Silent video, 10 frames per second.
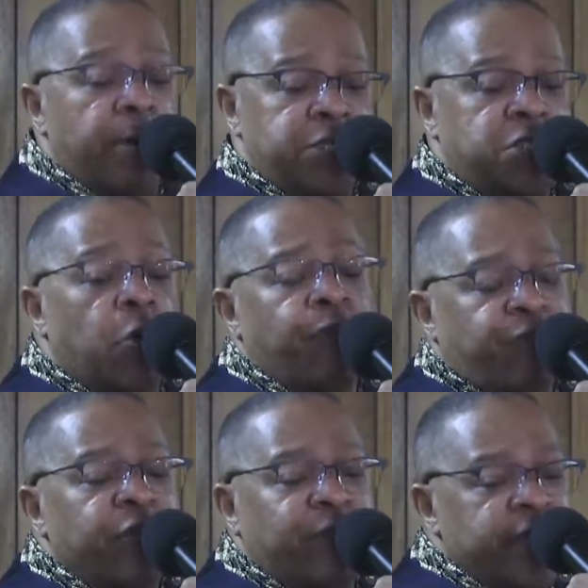But don't
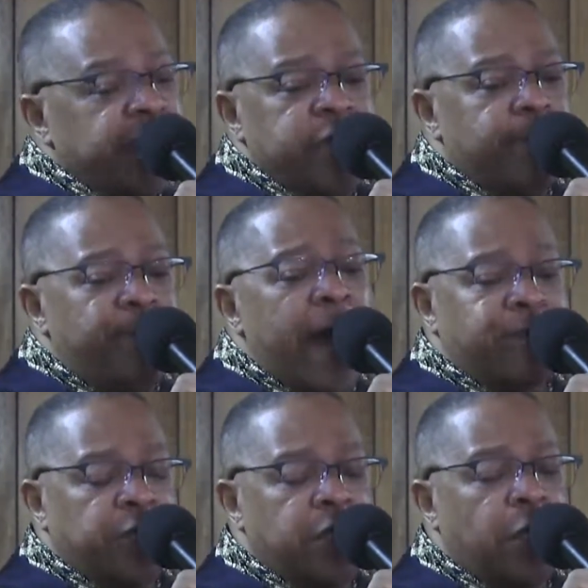forget
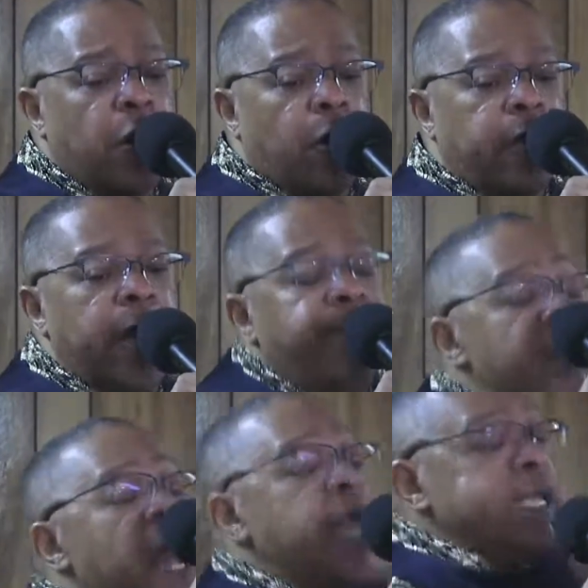about the Lord.
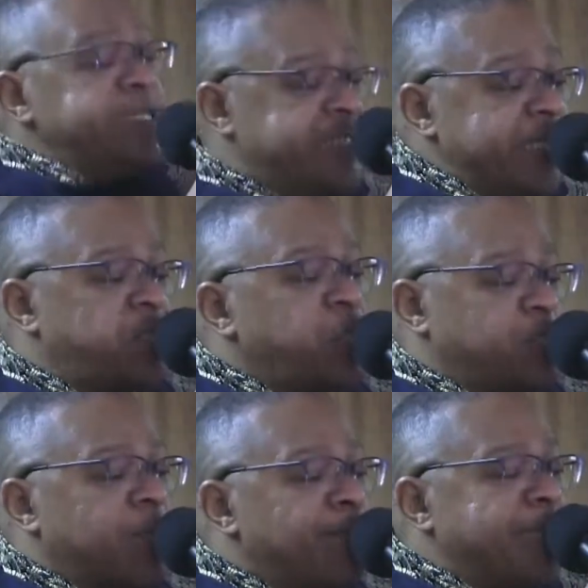Get
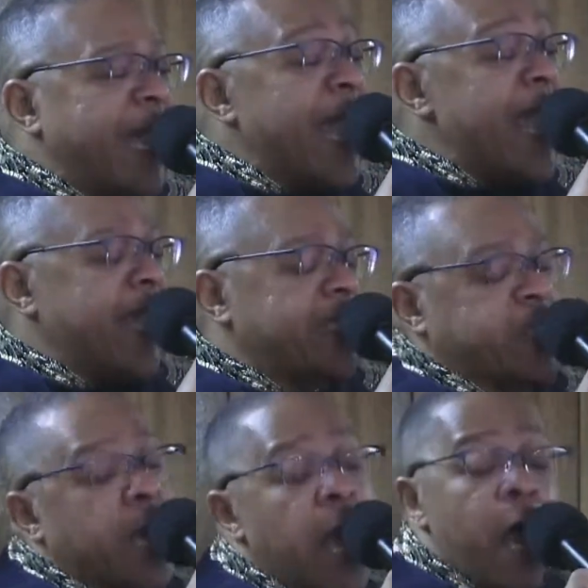you some cash.
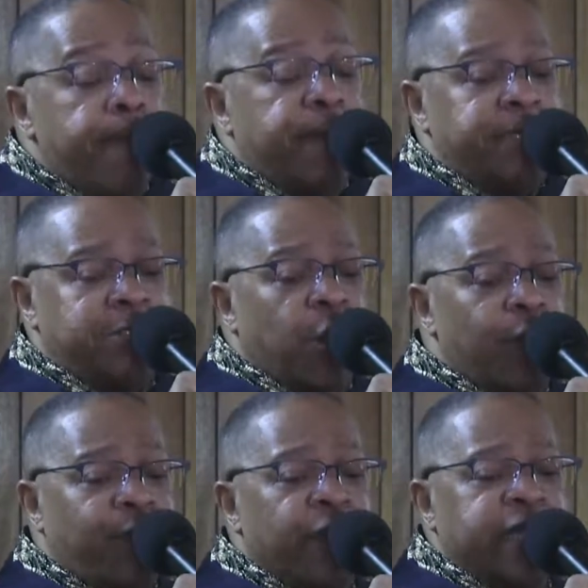But
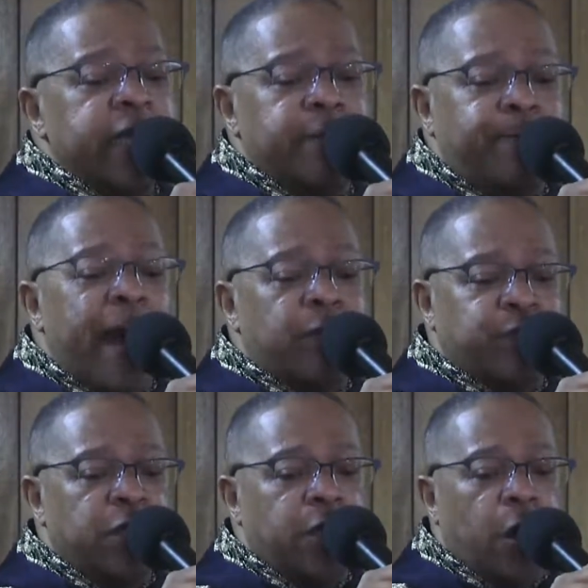don't forget
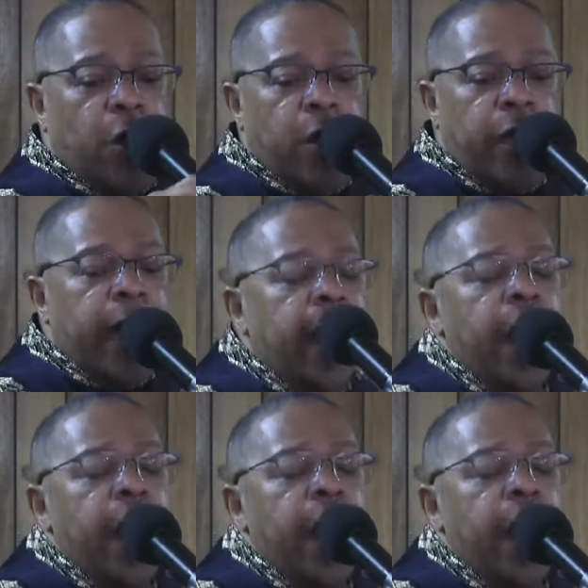about the Lord.